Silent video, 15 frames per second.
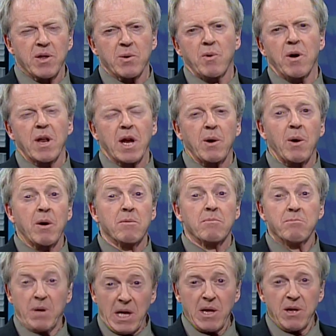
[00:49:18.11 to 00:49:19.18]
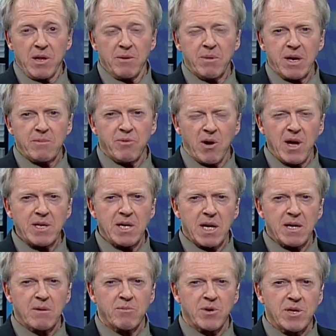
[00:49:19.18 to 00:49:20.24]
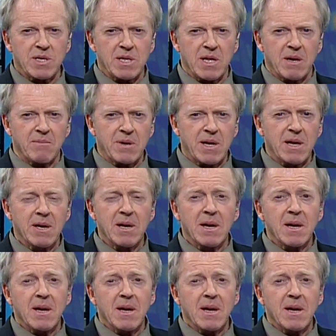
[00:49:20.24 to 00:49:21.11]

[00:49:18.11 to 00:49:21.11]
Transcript: to want to go out and build a big project in British Columbia.